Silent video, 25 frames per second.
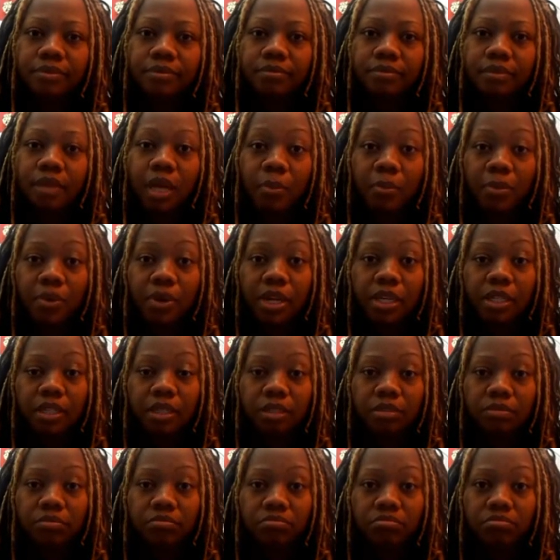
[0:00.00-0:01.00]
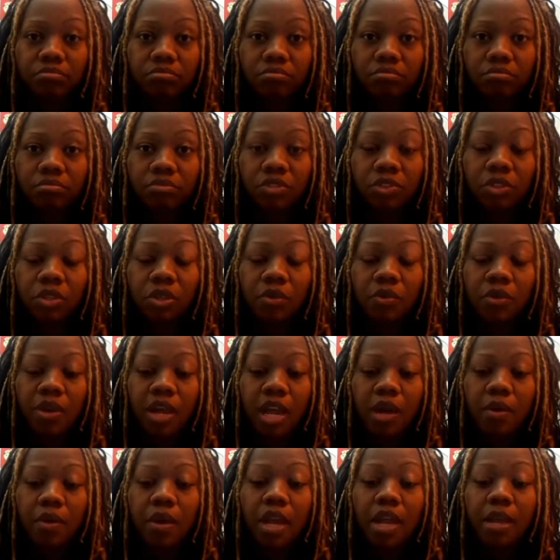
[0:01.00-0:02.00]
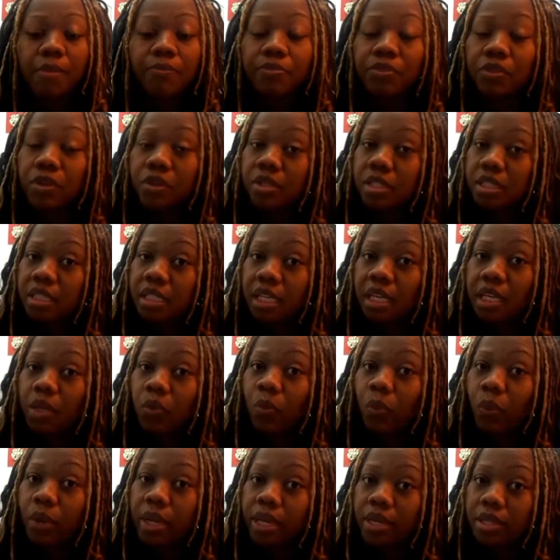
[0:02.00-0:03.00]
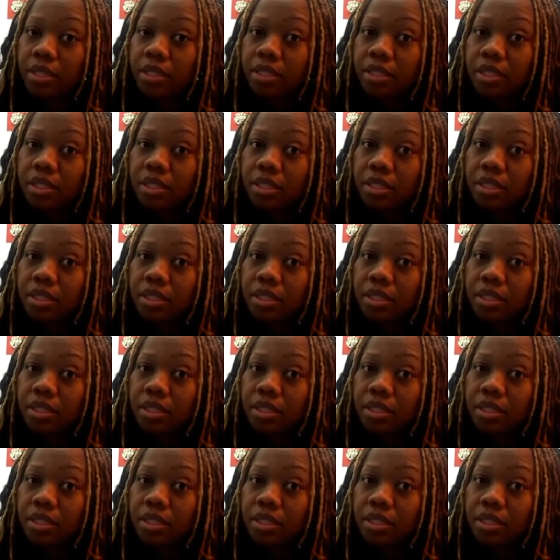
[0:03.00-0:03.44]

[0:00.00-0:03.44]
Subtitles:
I'm pregnant. So now I am 13 weeks.